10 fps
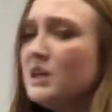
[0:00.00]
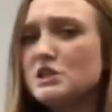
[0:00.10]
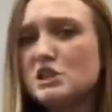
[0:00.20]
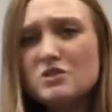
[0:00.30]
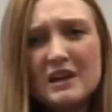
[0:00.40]

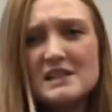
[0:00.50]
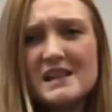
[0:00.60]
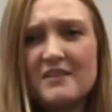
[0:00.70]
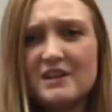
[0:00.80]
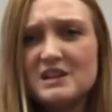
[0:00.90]
Do you guys
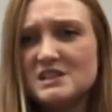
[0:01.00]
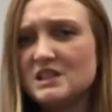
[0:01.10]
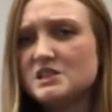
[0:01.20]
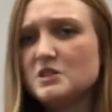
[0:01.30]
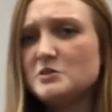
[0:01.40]
have any
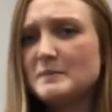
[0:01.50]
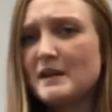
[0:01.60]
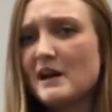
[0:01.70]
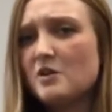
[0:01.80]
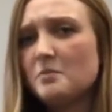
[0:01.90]
seeds you spit
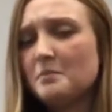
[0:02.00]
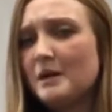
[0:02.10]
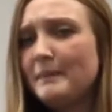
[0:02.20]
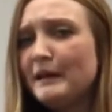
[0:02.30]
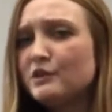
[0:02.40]
out?
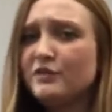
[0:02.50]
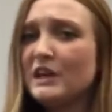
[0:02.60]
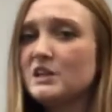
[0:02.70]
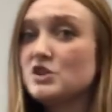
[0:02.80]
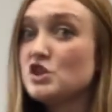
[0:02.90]
Maybe you've
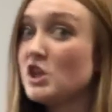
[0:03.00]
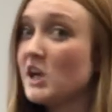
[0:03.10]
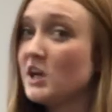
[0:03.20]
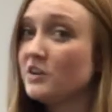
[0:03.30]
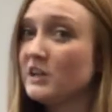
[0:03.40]
eaten
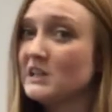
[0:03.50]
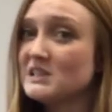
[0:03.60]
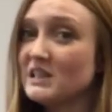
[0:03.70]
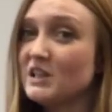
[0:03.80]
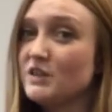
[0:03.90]
cherries
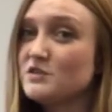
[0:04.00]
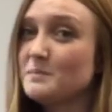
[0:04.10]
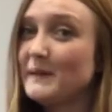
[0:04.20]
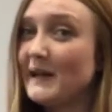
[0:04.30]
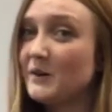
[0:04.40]
and you've
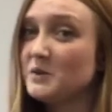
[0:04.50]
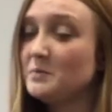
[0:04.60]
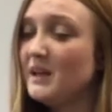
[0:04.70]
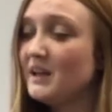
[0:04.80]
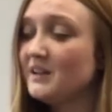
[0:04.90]
spit out the
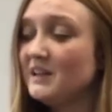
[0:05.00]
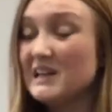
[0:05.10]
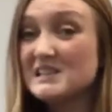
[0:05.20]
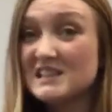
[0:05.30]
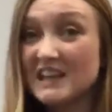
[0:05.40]
pit in the
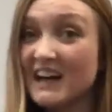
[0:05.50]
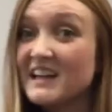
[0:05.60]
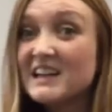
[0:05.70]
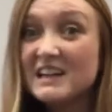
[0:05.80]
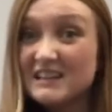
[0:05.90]
inside.
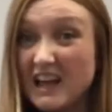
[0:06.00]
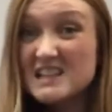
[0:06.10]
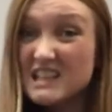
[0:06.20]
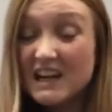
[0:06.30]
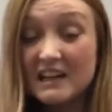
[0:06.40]
That's
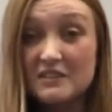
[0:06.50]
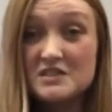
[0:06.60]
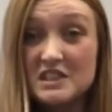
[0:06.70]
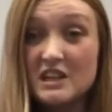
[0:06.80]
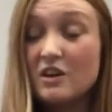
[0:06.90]
a kind of
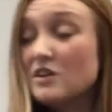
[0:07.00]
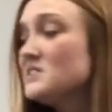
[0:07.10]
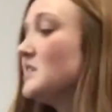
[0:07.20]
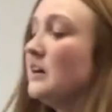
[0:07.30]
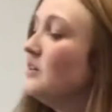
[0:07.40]
seed also.